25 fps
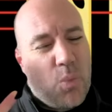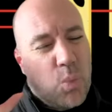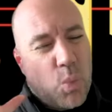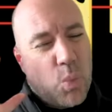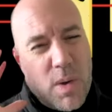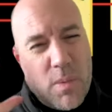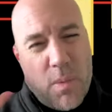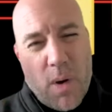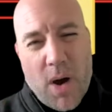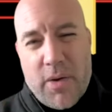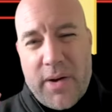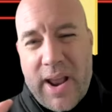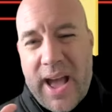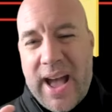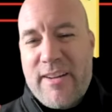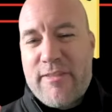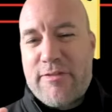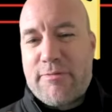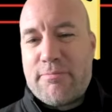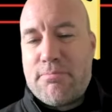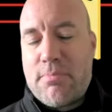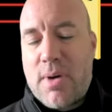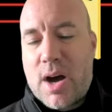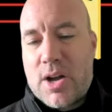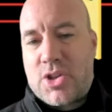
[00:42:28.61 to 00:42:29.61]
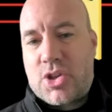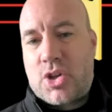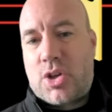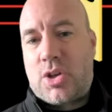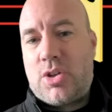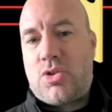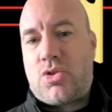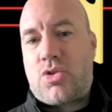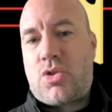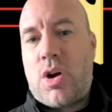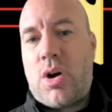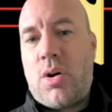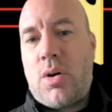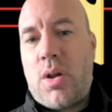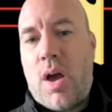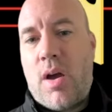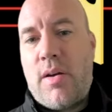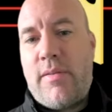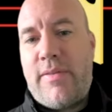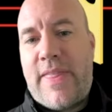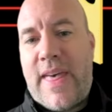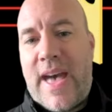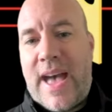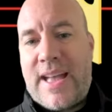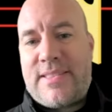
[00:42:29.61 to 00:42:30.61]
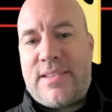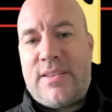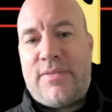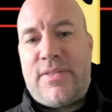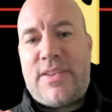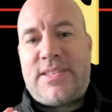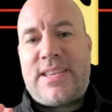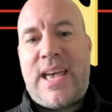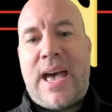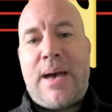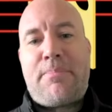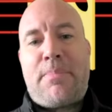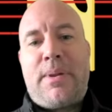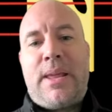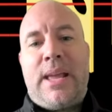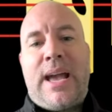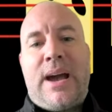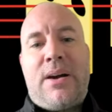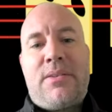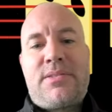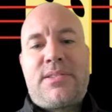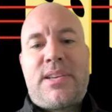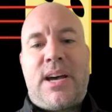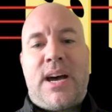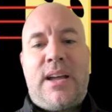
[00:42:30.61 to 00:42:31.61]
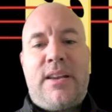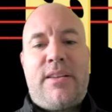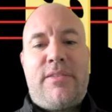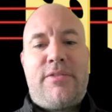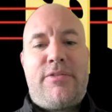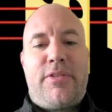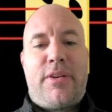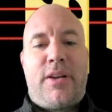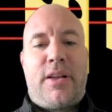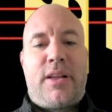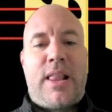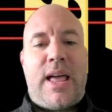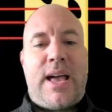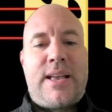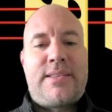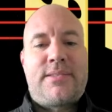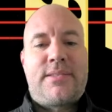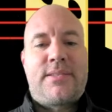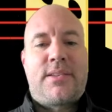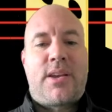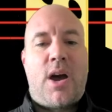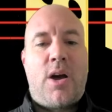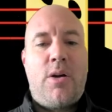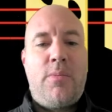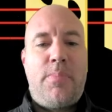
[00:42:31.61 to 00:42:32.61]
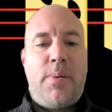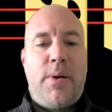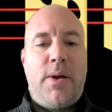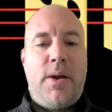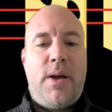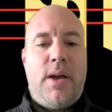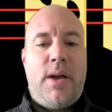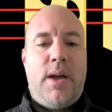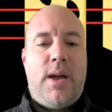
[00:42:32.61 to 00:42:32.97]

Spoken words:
We won't have much control over that if it's happening outside of class scope,